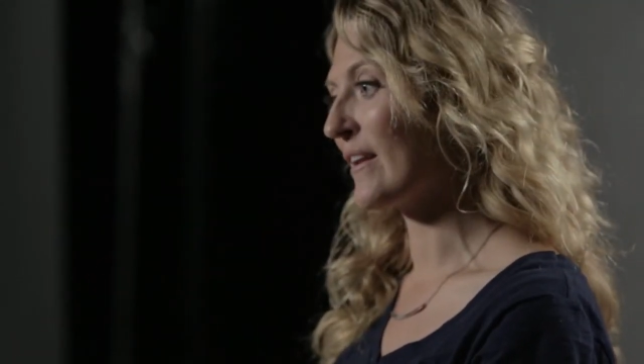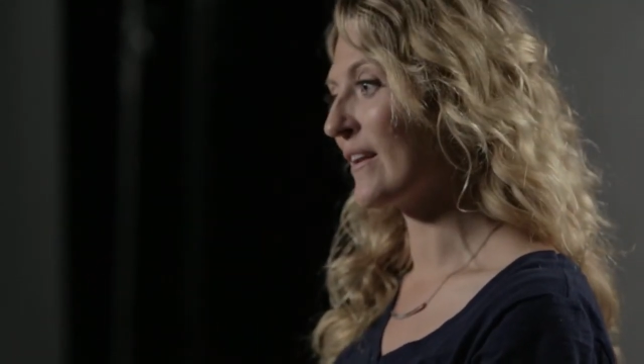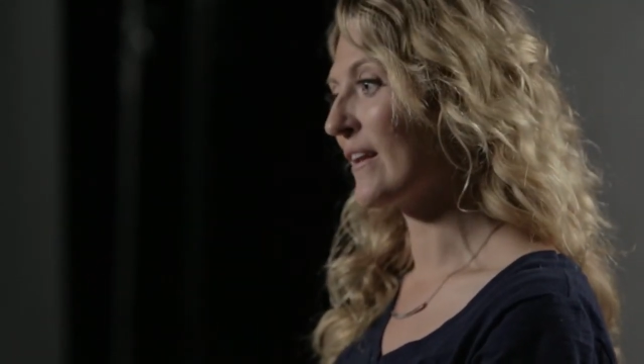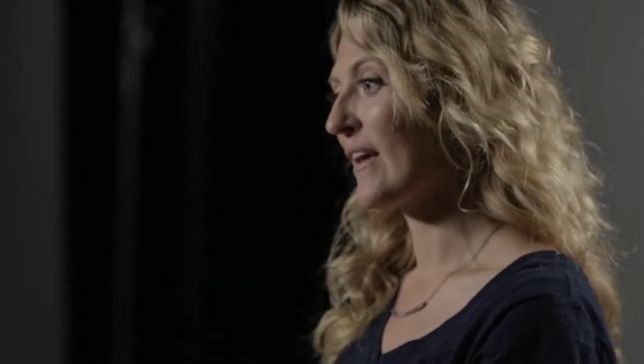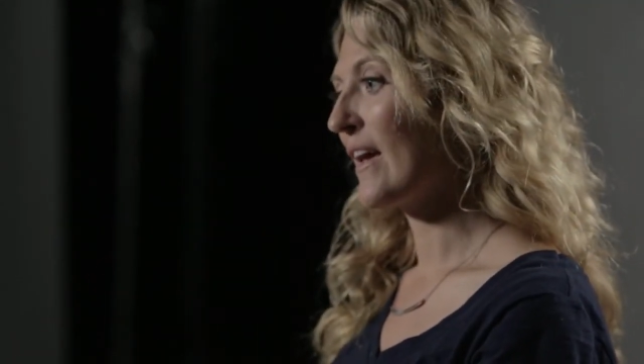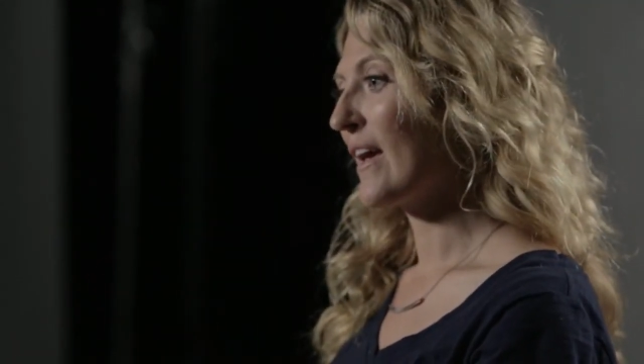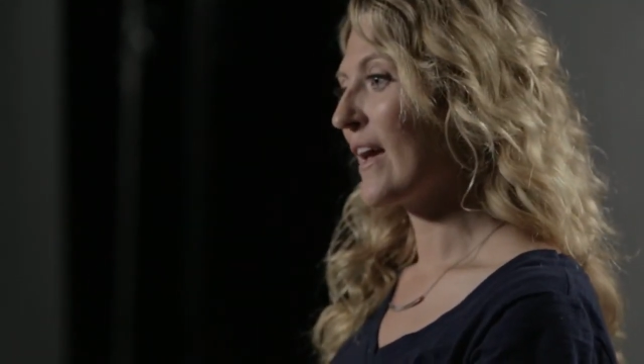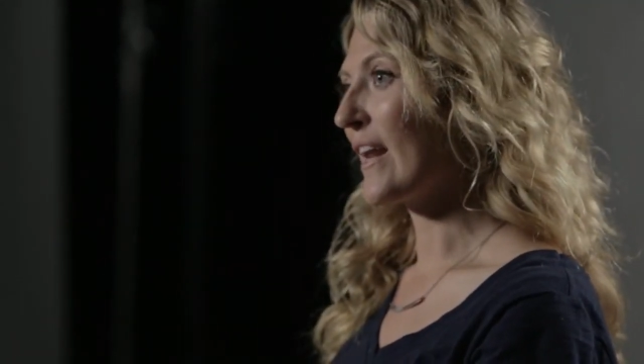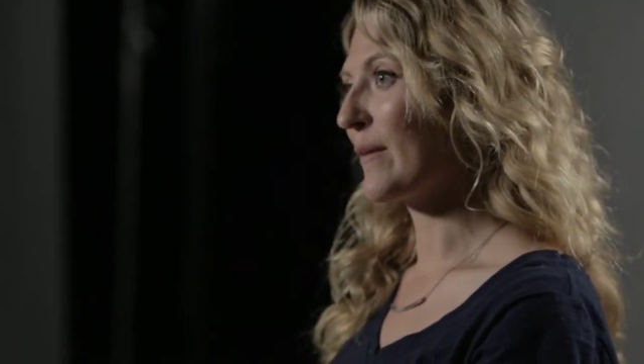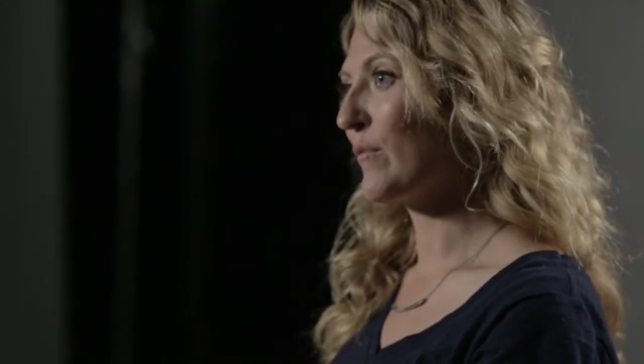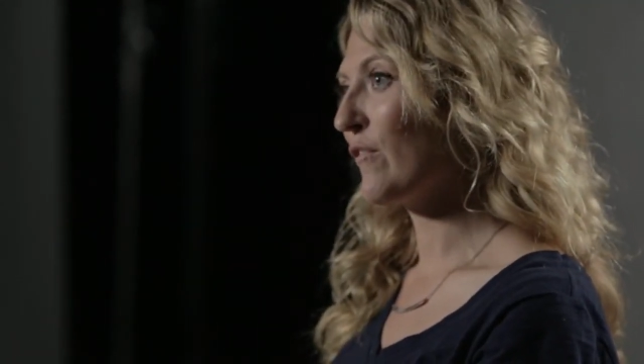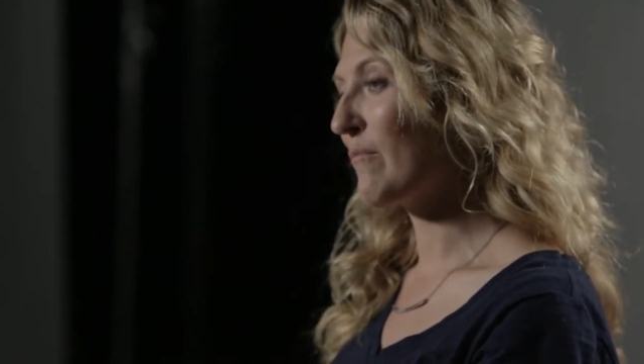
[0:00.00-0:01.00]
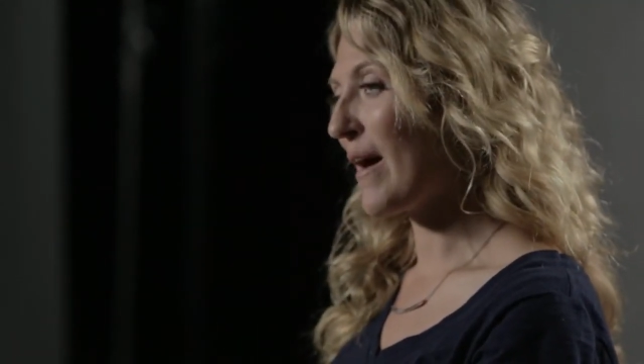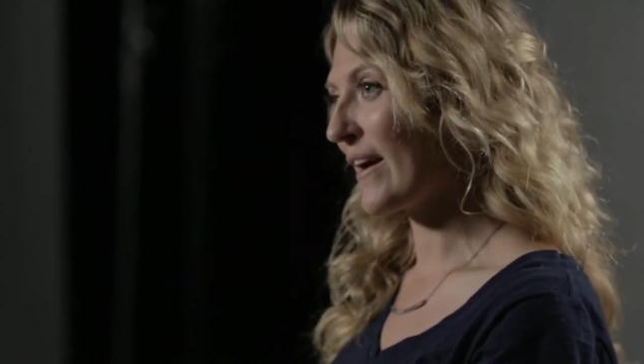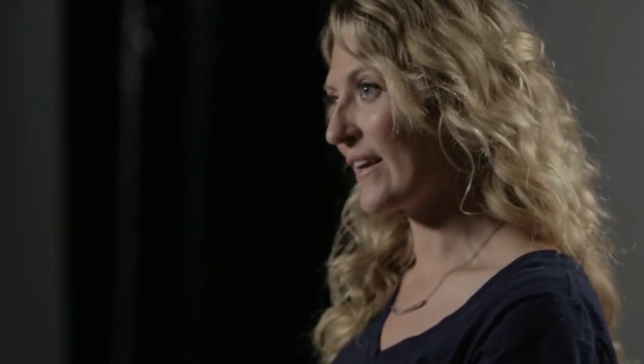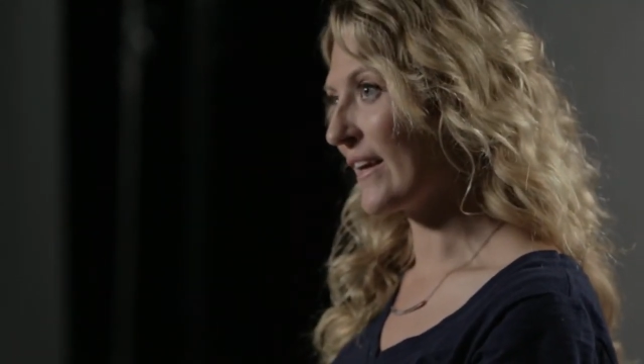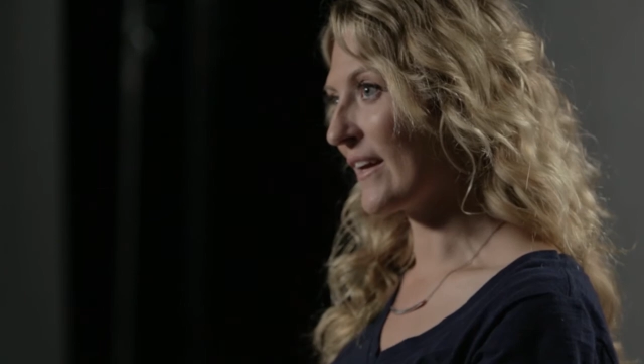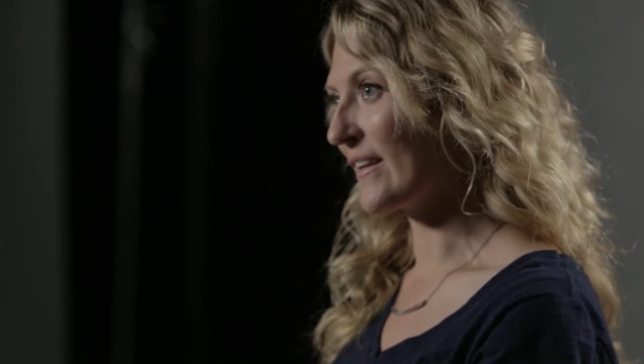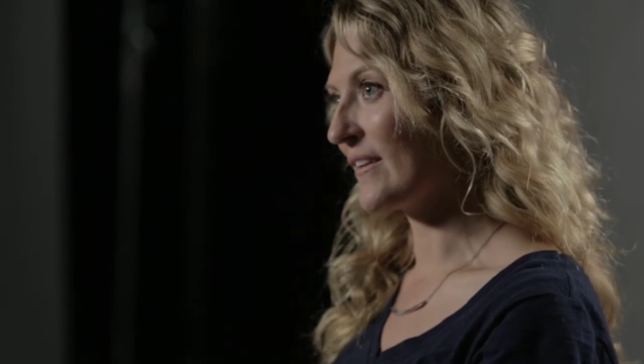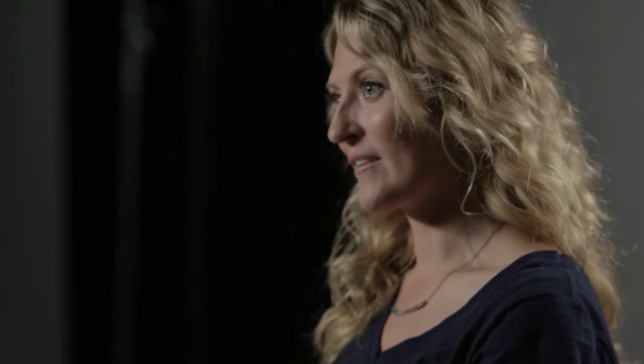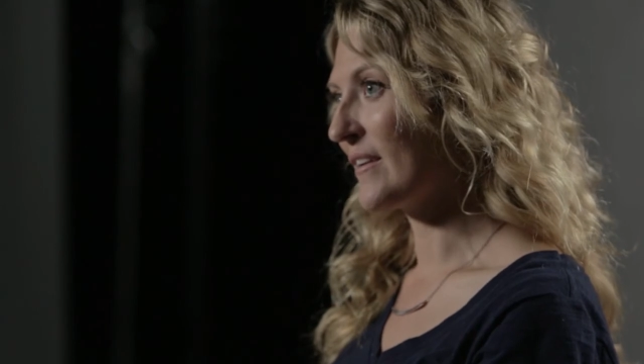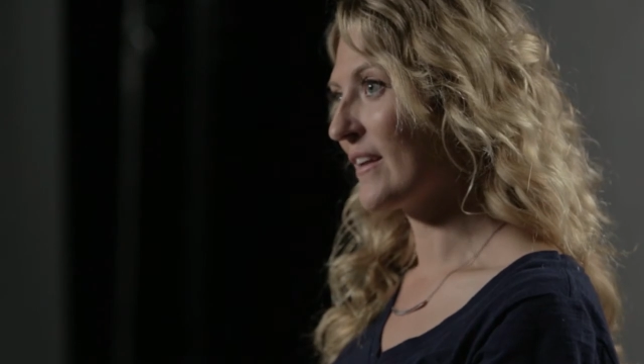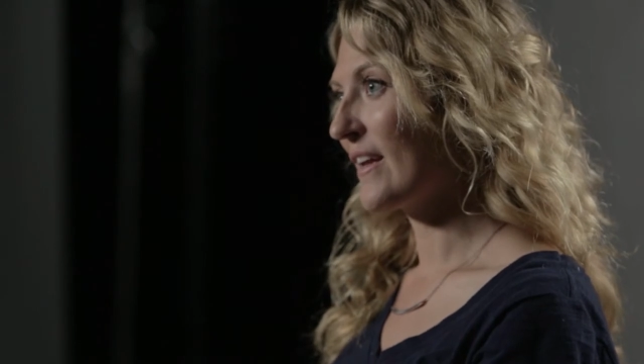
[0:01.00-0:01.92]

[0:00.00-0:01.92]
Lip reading: and he moved back in.